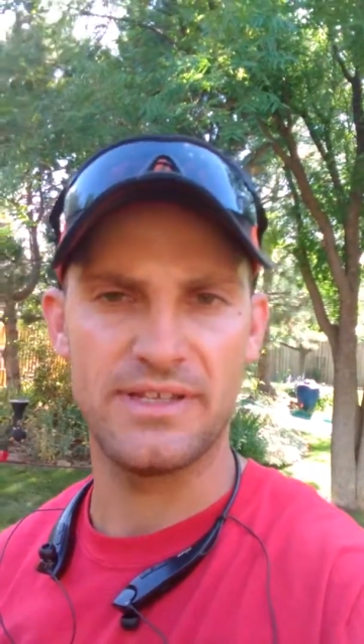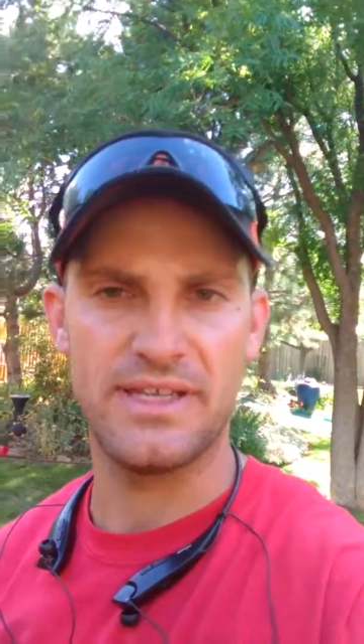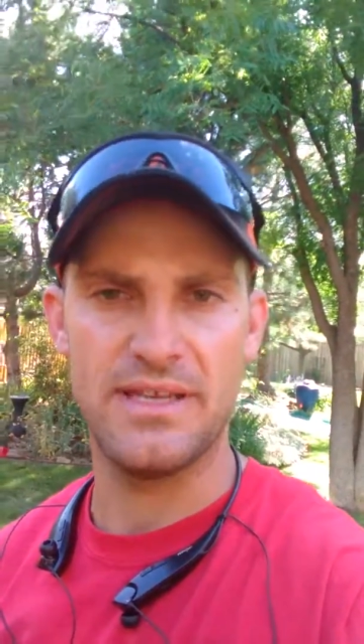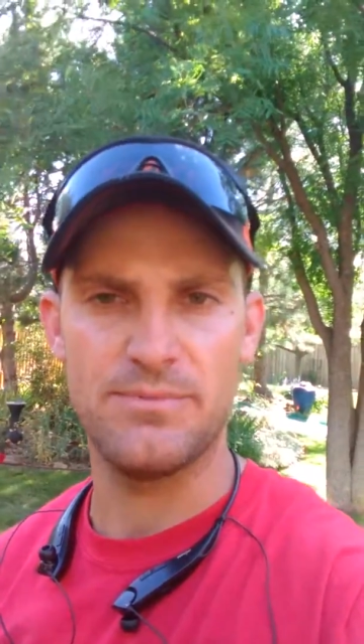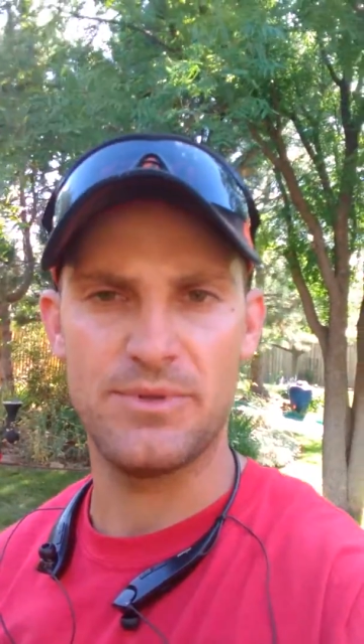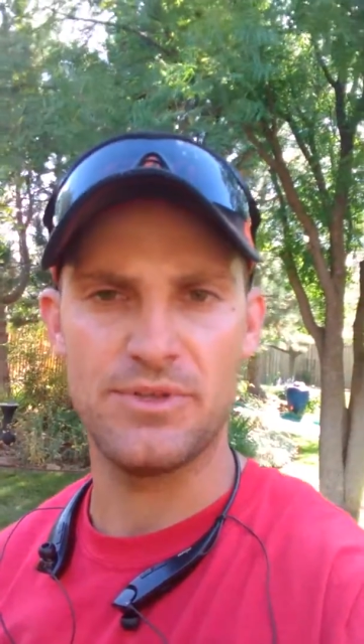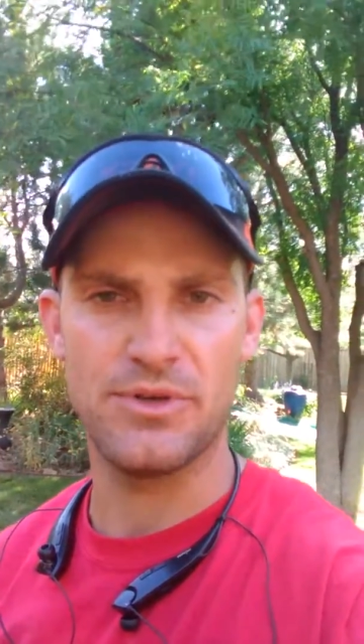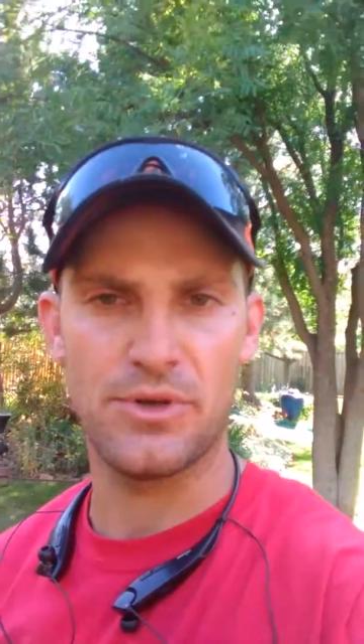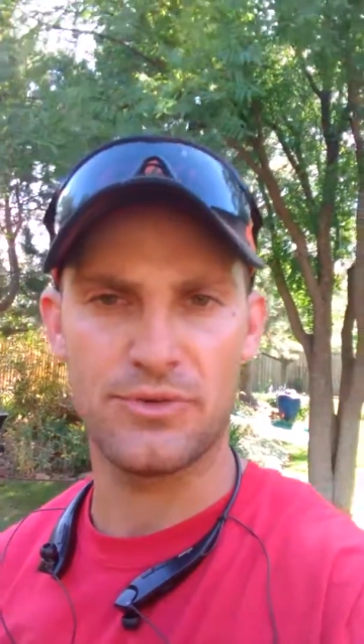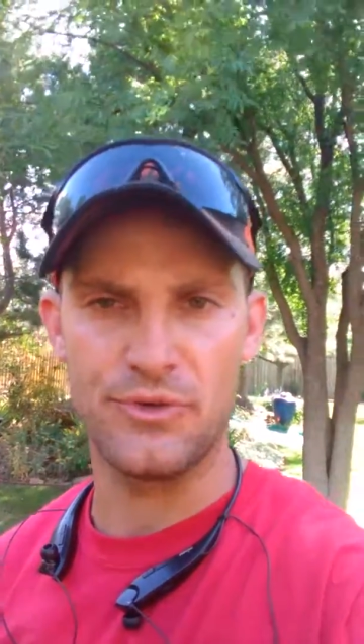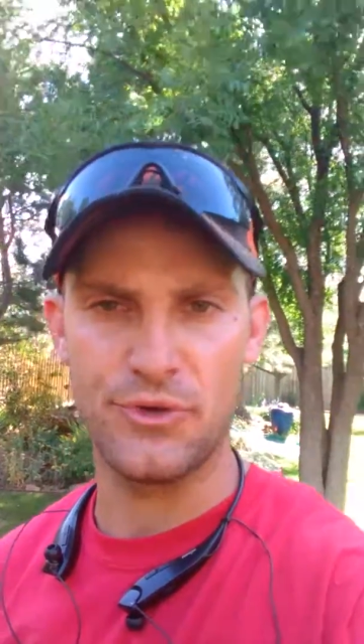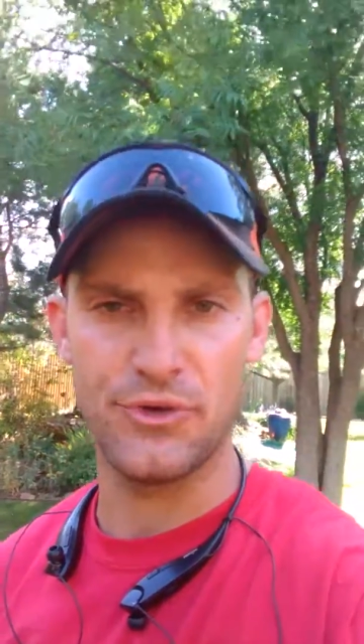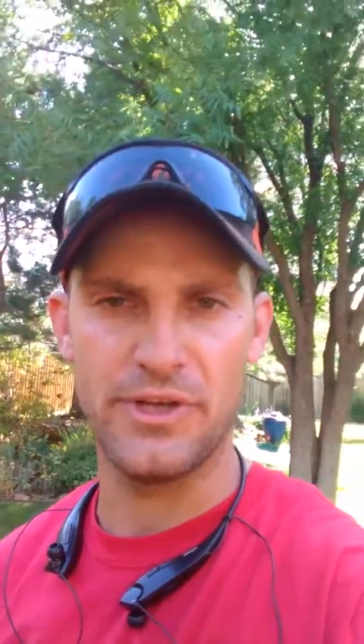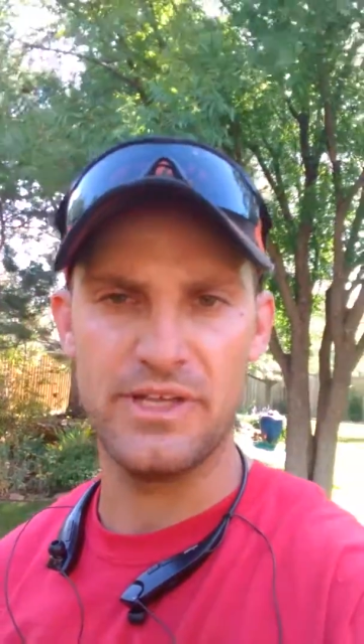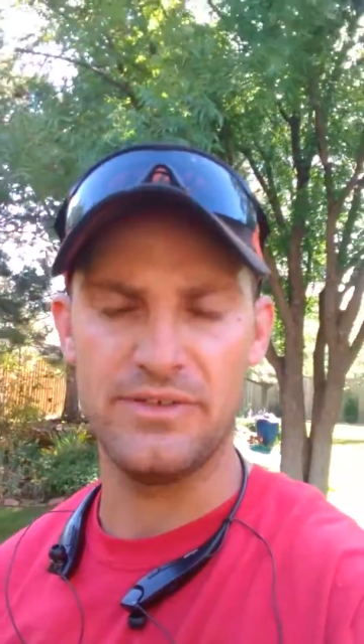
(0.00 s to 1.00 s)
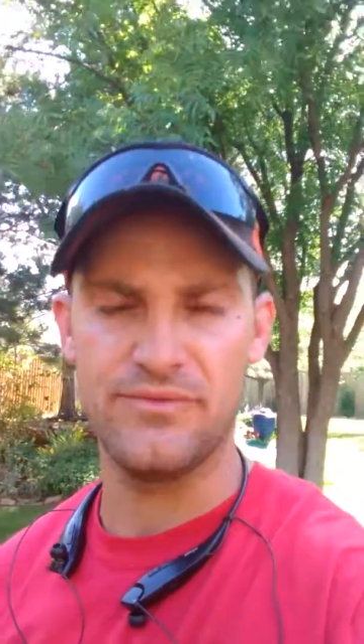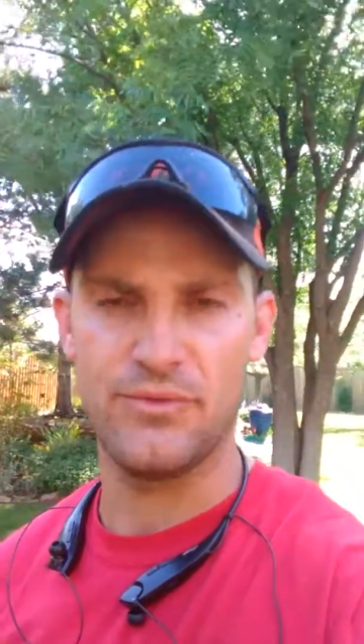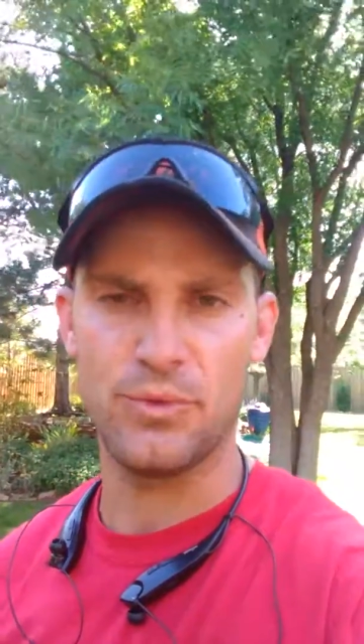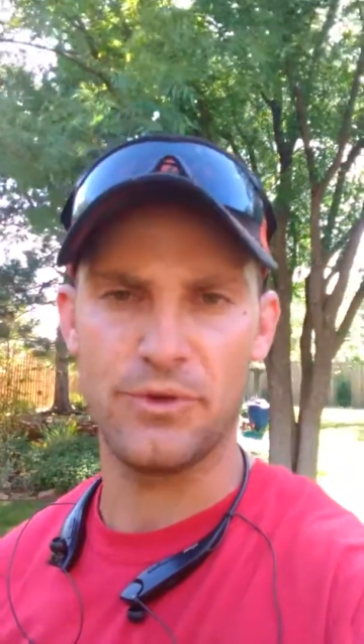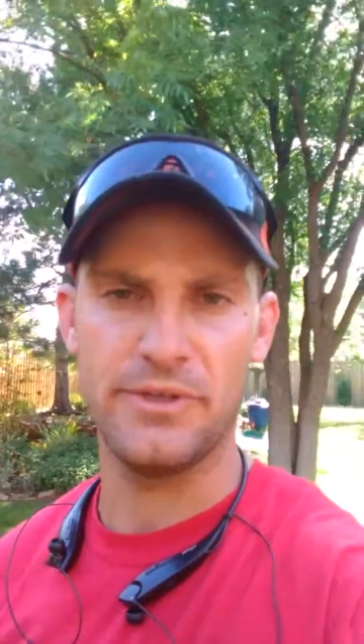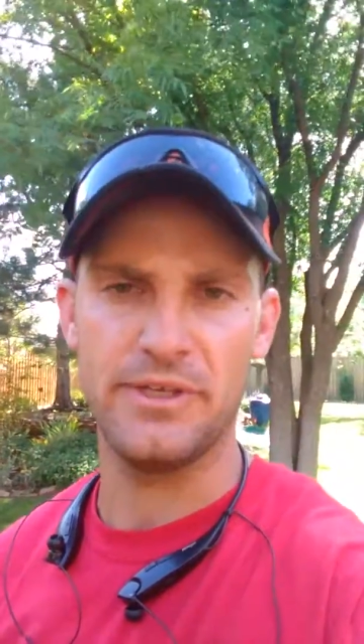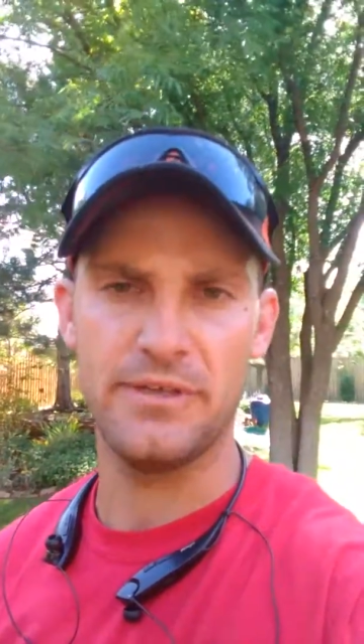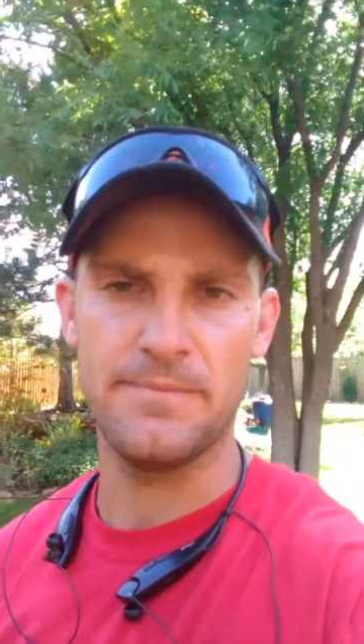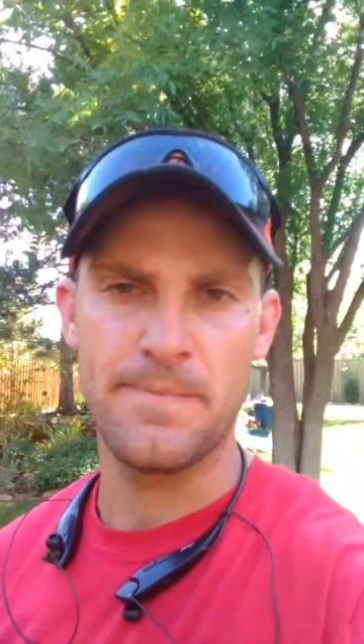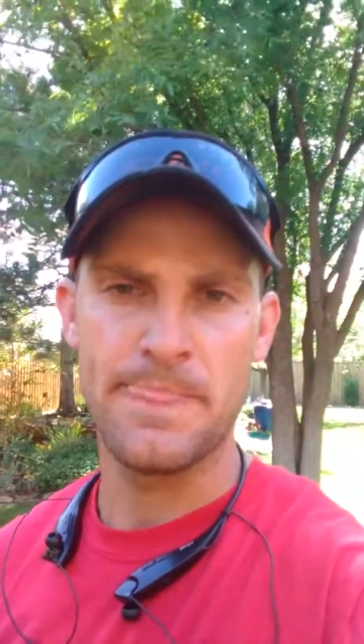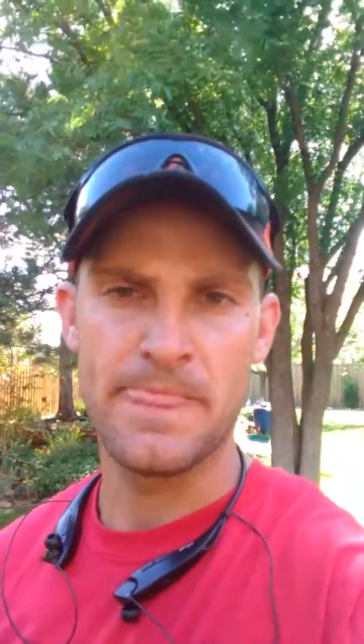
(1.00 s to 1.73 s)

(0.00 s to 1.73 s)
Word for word: to keep the yard green for you.